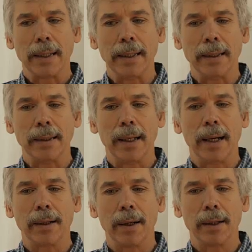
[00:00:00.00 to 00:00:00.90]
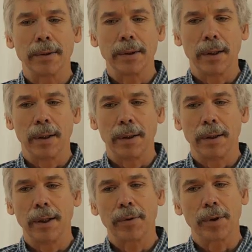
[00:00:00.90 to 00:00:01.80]
in
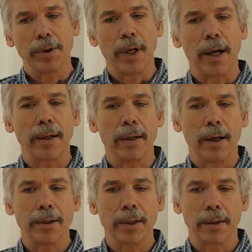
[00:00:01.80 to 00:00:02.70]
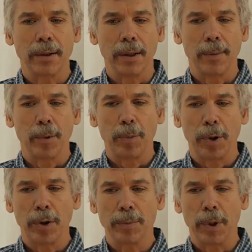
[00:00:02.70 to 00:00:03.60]
the difficult diagnostic dilemma
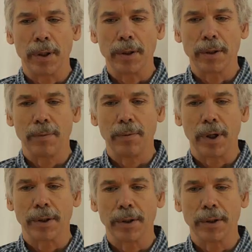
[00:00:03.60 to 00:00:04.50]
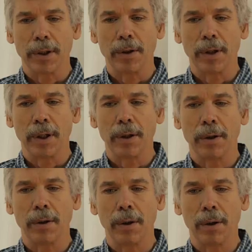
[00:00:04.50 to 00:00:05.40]
posed by these infections in
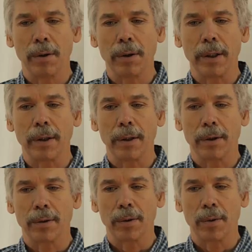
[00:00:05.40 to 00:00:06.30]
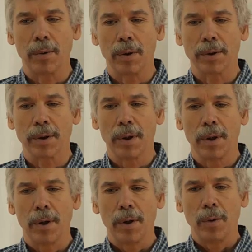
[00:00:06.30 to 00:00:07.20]
their early clinical course
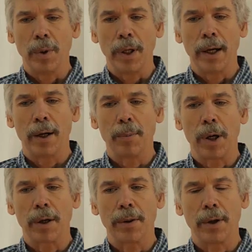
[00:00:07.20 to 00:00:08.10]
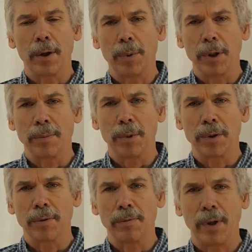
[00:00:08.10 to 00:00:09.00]
when antibiotic therapy is
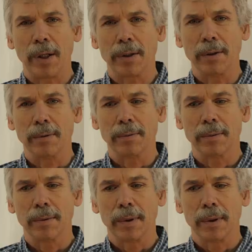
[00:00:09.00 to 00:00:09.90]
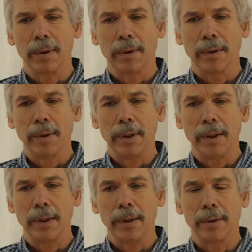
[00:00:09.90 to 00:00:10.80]
most effective.
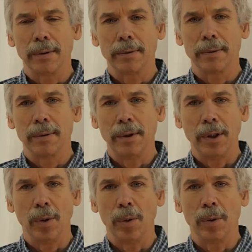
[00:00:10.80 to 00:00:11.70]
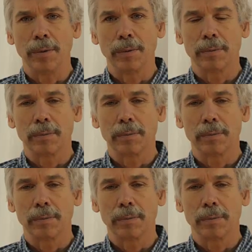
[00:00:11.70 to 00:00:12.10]
The old